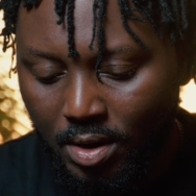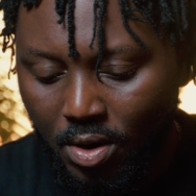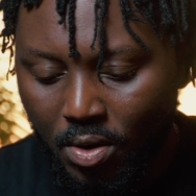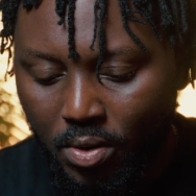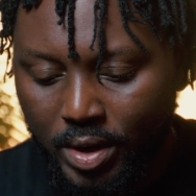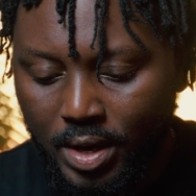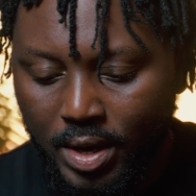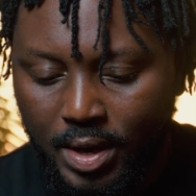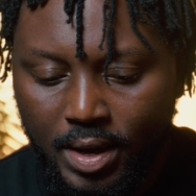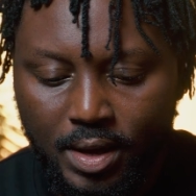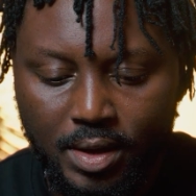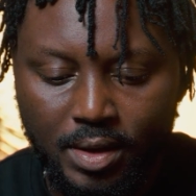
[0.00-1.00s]

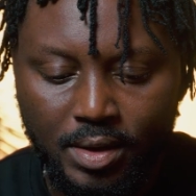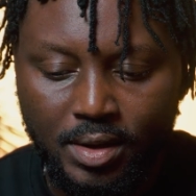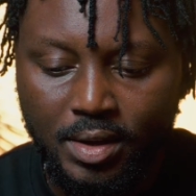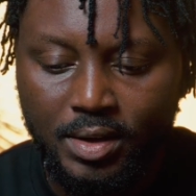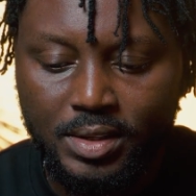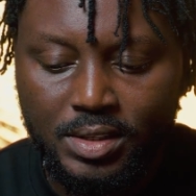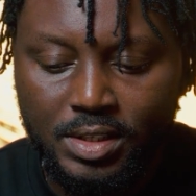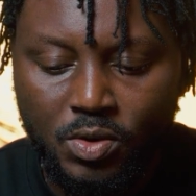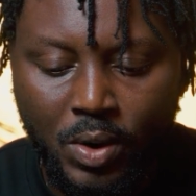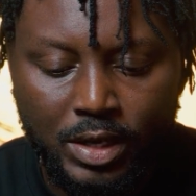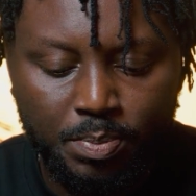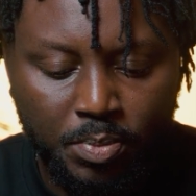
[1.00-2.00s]
Okay, this is
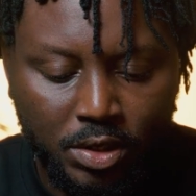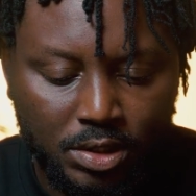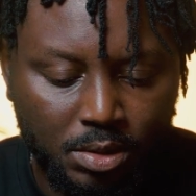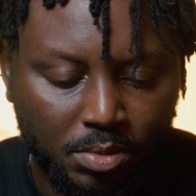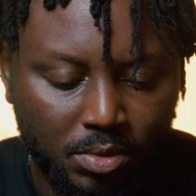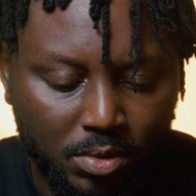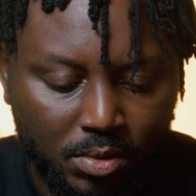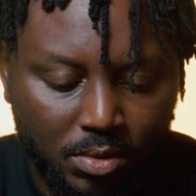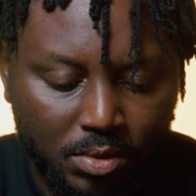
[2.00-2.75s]
quite portable